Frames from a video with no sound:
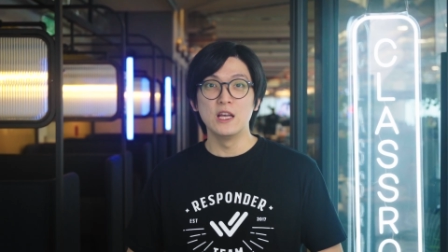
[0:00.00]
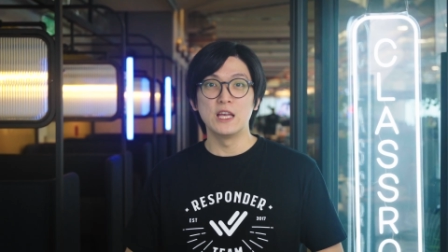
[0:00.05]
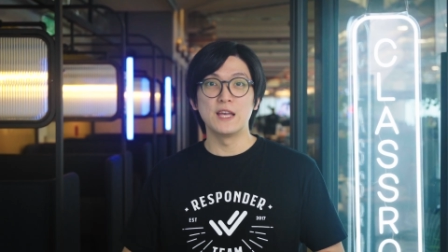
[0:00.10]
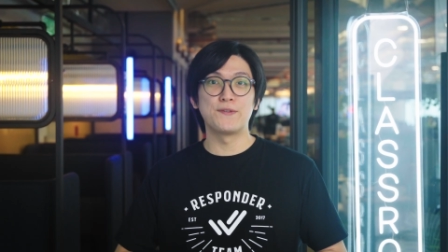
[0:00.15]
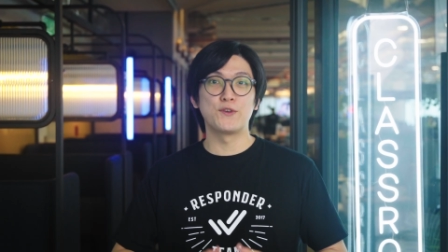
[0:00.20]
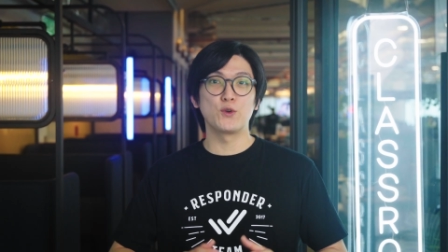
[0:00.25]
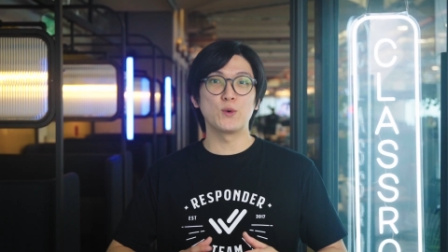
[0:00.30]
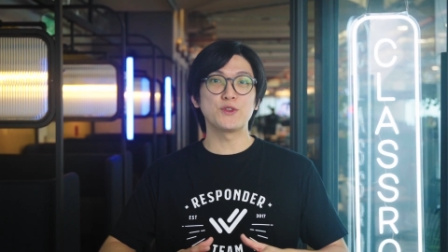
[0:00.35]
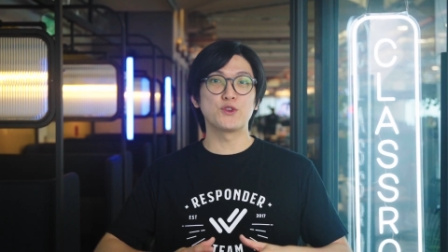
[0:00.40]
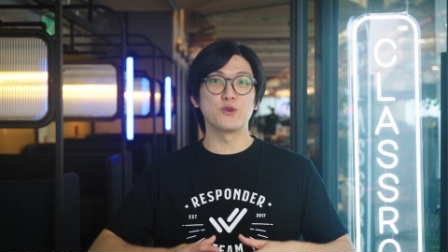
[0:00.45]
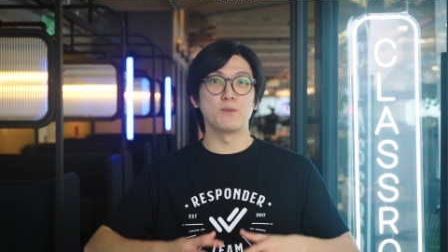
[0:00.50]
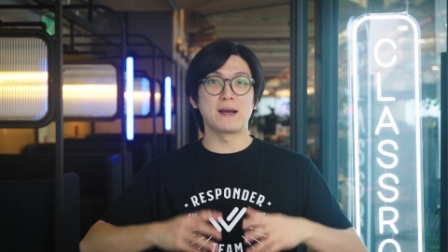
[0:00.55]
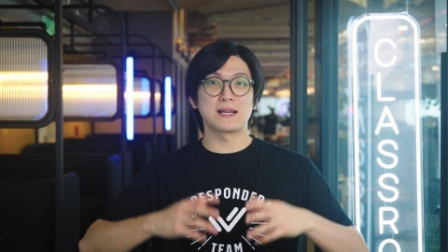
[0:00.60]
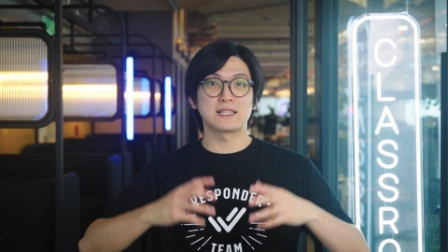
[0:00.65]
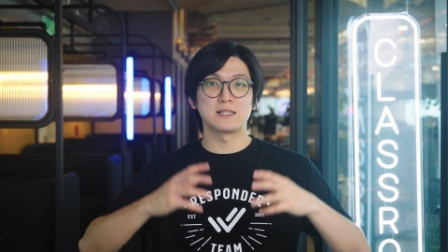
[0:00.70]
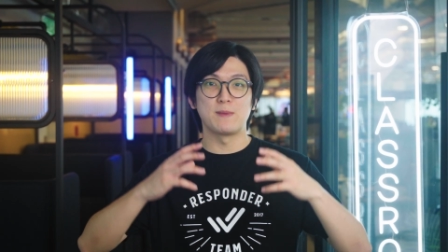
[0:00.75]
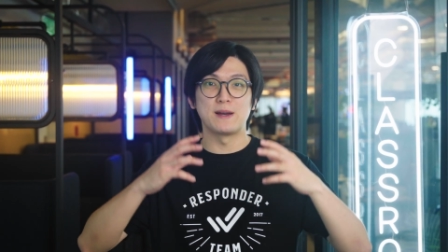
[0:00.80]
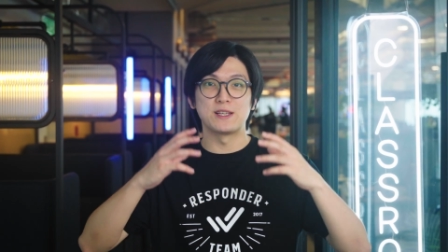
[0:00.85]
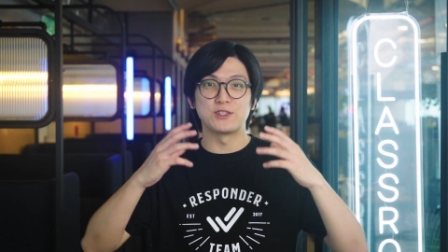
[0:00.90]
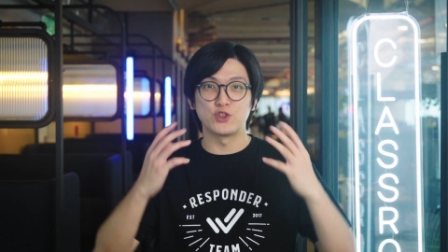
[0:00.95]
If you want to
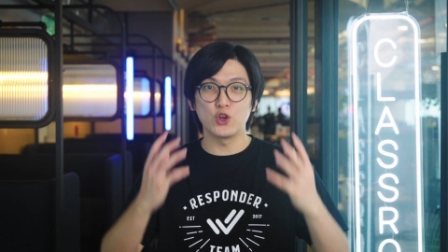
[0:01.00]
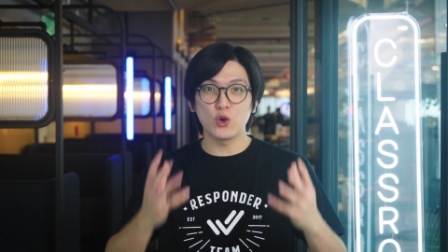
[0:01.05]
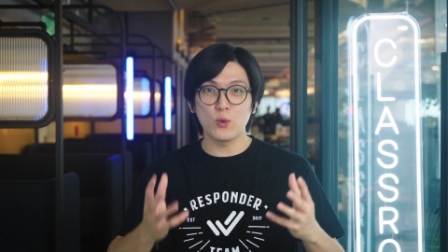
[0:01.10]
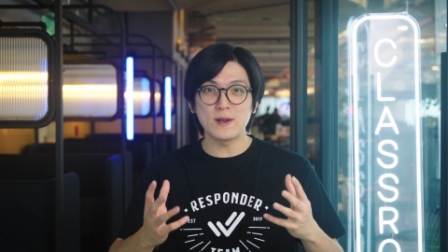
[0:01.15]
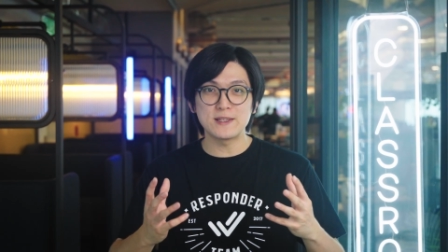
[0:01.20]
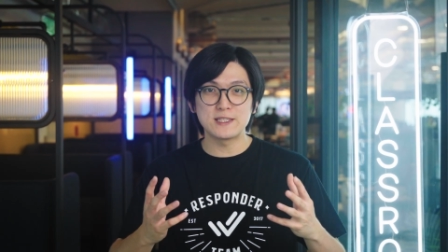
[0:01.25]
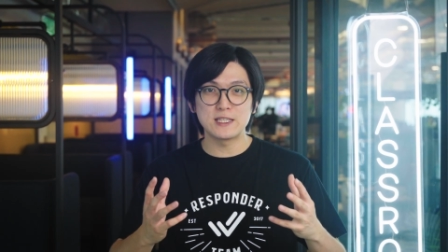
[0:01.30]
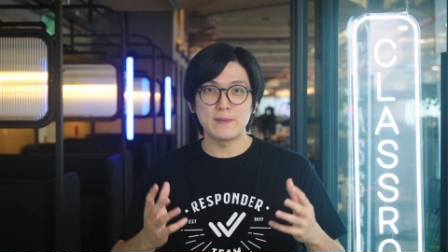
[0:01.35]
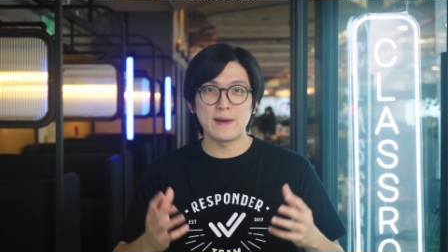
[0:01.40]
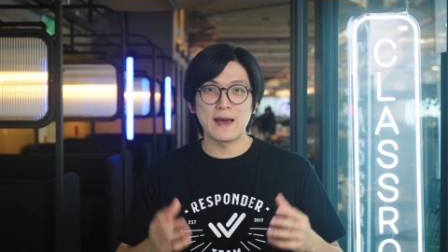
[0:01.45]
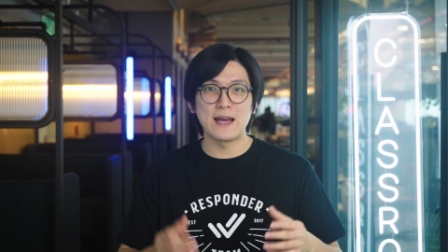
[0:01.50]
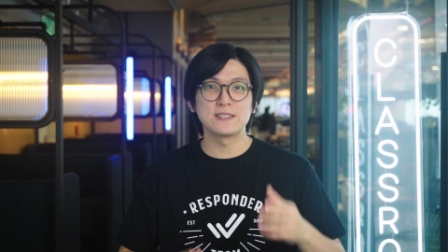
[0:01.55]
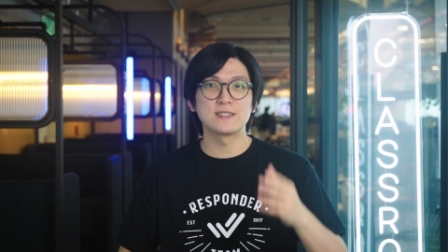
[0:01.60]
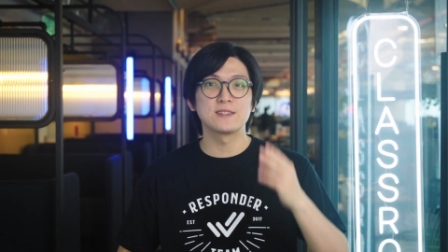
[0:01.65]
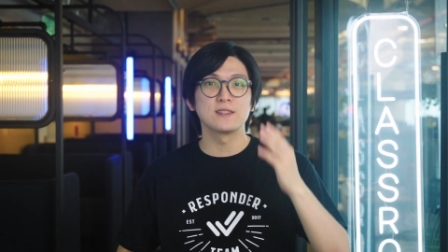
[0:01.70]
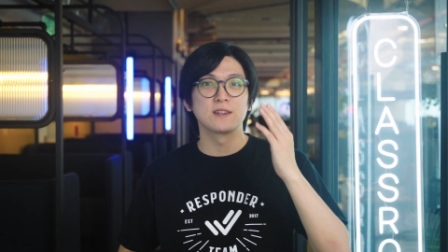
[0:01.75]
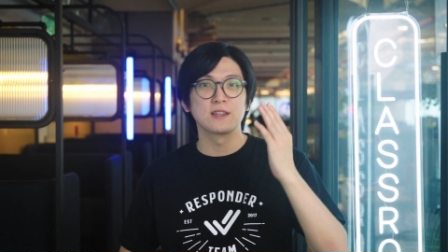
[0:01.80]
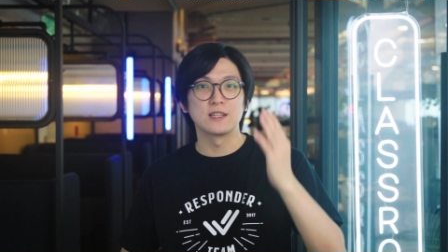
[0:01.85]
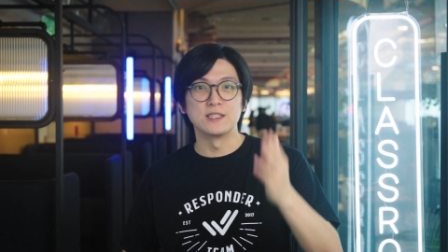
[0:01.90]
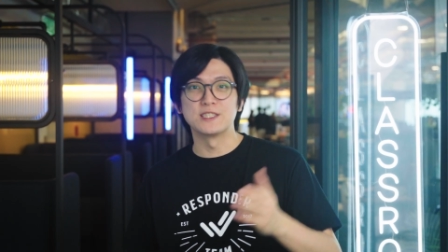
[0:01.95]
maximize your WhatsApp
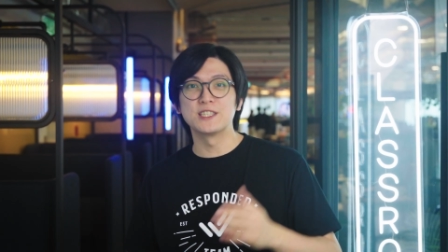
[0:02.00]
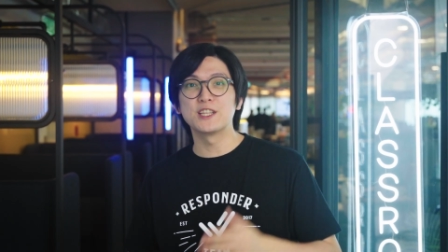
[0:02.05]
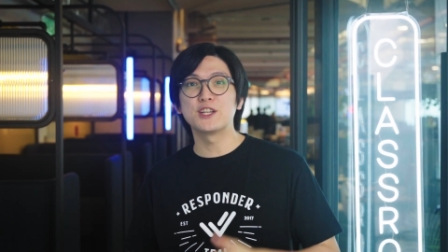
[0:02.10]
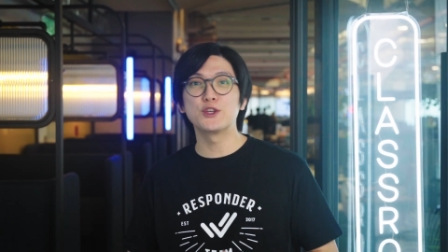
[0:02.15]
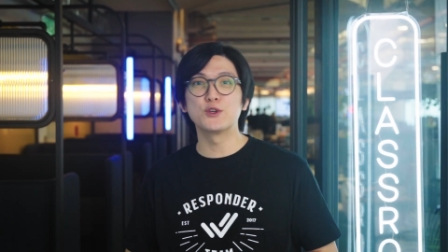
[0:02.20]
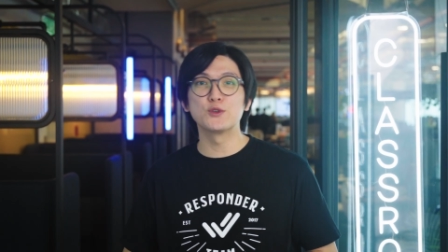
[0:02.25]
ads, consider